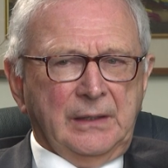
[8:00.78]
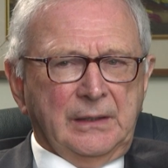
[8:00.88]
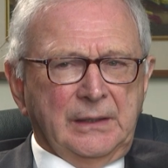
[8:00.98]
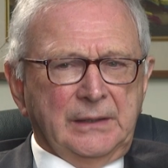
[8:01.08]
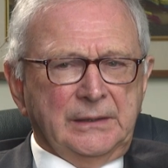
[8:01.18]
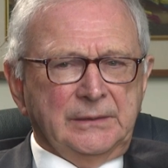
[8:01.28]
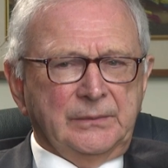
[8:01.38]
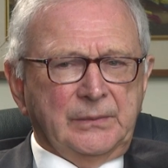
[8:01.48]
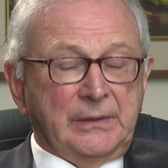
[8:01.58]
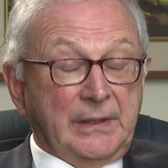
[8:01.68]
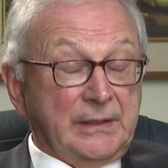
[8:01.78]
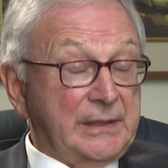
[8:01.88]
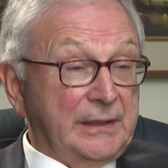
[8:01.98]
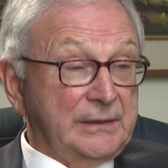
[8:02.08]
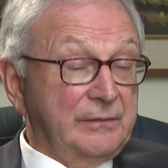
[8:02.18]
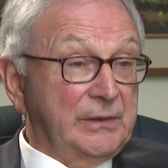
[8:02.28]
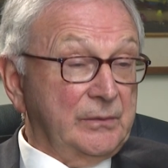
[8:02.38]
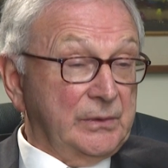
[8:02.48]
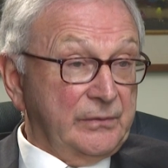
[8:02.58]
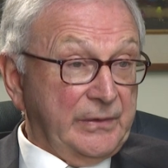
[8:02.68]

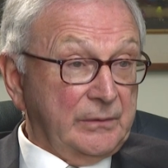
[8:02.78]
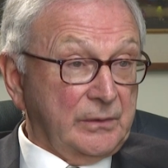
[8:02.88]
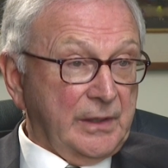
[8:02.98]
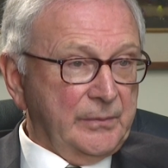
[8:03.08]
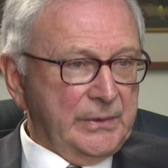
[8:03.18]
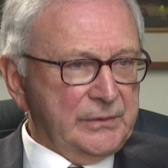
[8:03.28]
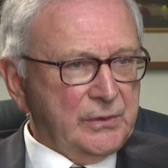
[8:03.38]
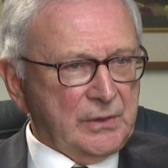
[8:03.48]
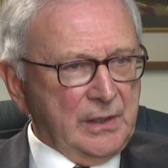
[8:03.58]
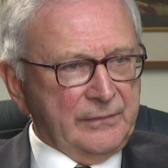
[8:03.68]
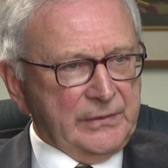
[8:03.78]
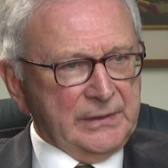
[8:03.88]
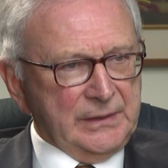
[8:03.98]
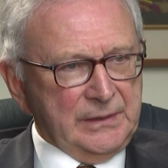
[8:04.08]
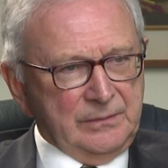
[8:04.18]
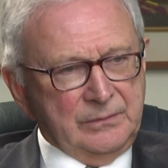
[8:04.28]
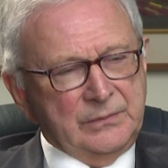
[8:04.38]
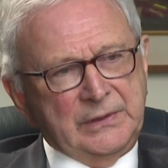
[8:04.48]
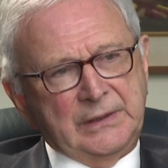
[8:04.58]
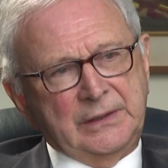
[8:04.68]
when the federal government took off the
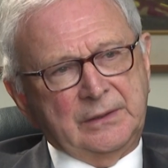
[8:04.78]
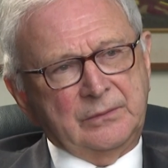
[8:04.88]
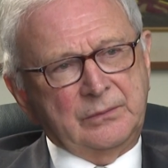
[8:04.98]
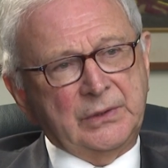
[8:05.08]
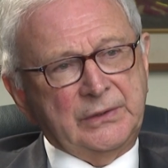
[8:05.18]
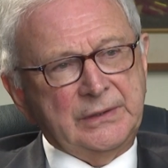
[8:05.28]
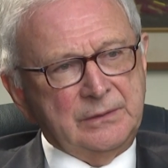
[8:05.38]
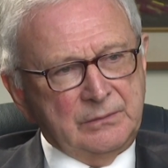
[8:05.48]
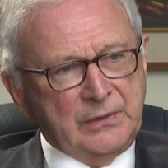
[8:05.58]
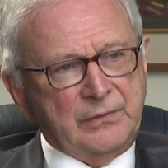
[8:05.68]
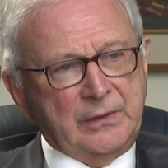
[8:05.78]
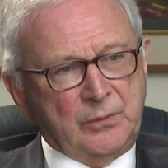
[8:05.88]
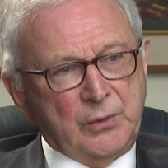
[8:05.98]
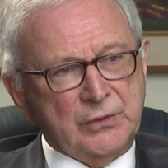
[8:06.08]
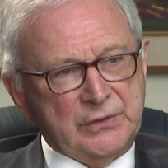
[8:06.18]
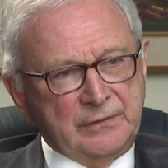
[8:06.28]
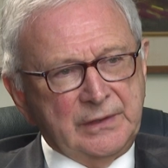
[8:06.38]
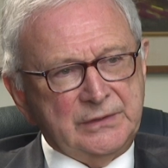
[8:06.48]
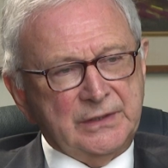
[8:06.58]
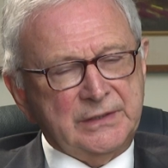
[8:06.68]
building, the federal portion of
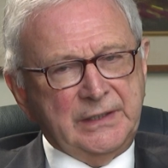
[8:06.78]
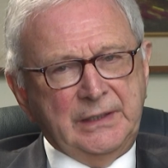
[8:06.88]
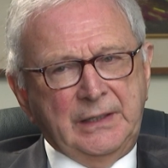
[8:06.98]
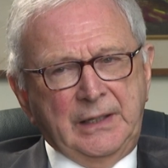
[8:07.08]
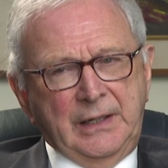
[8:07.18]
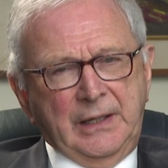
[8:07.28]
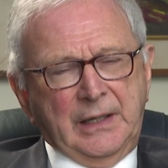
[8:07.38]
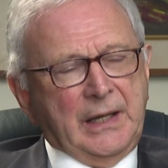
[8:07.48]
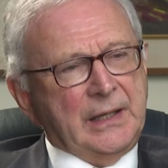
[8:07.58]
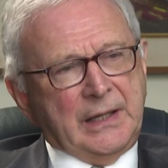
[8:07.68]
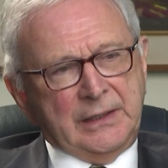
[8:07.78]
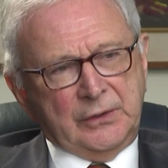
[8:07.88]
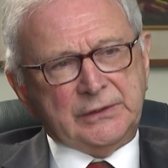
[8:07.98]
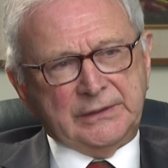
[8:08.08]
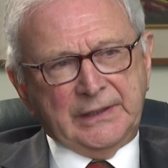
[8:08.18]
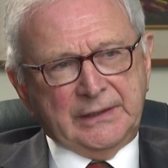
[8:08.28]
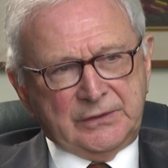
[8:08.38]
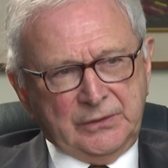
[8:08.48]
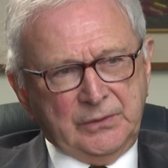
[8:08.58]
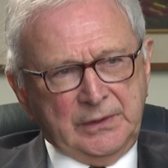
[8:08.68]
the HST. I looked at that
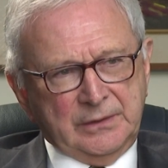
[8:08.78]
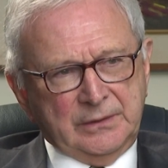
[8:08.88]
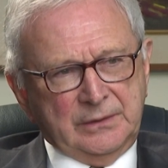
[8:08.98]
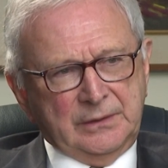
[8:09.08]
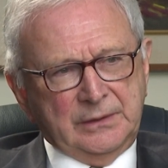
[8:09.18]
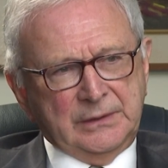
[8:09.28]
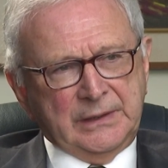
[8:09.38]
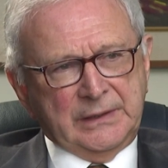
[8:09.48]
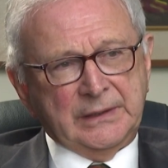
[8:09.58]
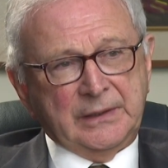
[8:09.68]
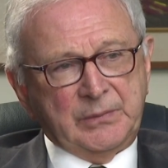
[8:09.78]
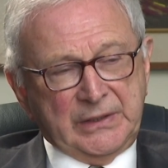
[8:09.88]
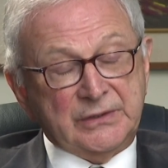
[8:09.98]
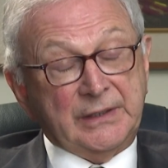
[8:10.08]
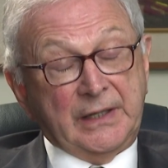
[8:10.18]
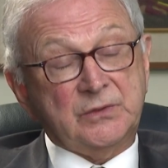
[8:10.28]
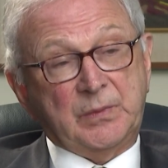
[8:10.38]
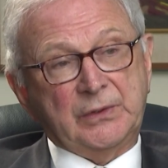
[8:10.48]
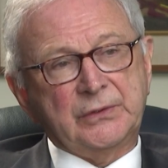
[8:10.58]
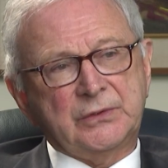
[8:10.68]
too here, and I basically asked
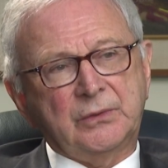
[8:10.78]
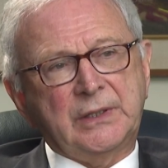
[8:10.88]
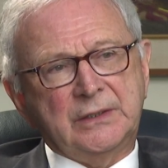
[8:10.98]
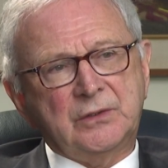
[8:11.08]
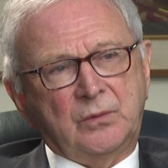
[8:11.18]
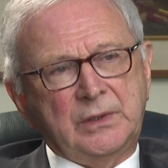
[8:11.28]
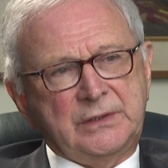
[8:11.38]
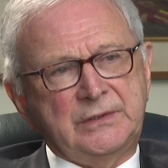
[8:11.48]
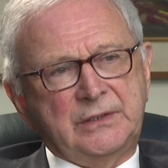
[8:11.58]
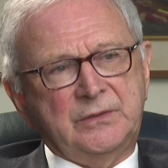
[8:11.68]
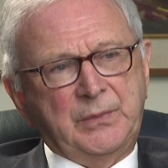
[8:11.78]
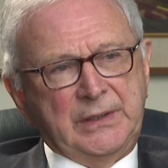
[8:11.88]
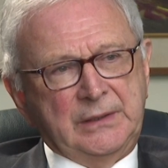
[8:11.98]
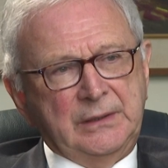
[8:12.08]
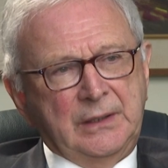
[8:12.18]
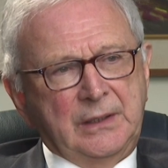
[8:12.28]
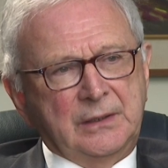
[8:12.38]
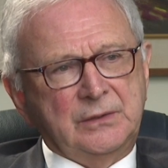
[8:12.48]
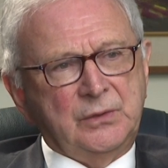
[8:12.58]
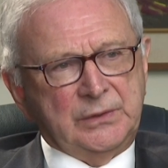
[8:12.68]
builders, okay, so what does this mean
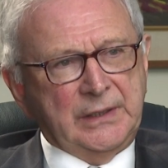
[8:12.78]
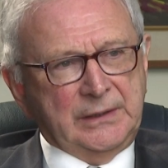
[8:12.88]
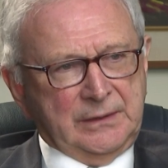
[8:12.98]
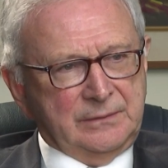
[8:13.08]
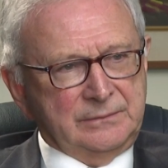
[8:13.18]
to a tenant?